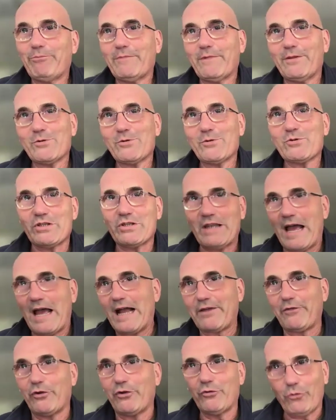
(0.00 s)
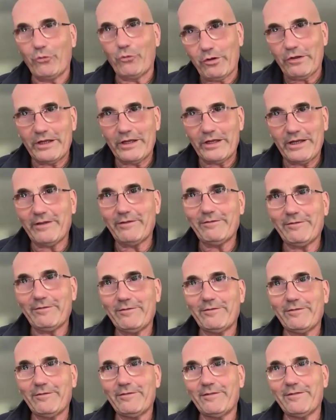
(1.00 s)
This is a knock on the door leading
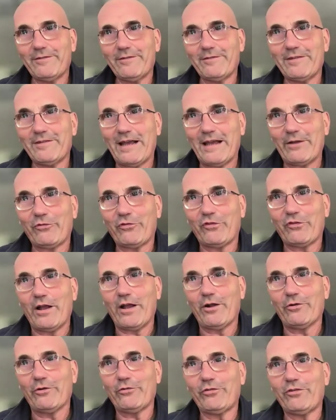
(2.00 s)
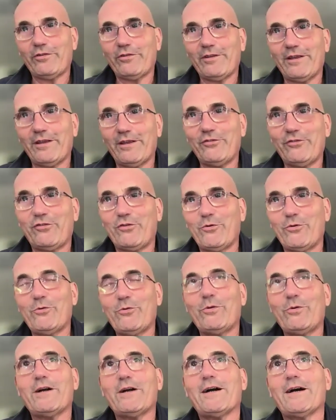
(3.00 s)
downstairs
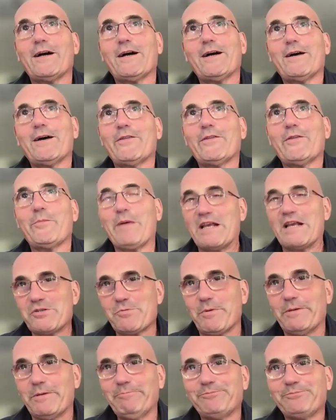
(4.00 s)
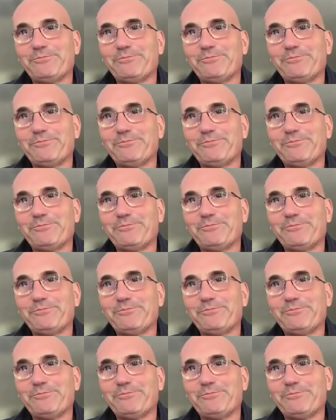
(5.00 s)
into the basement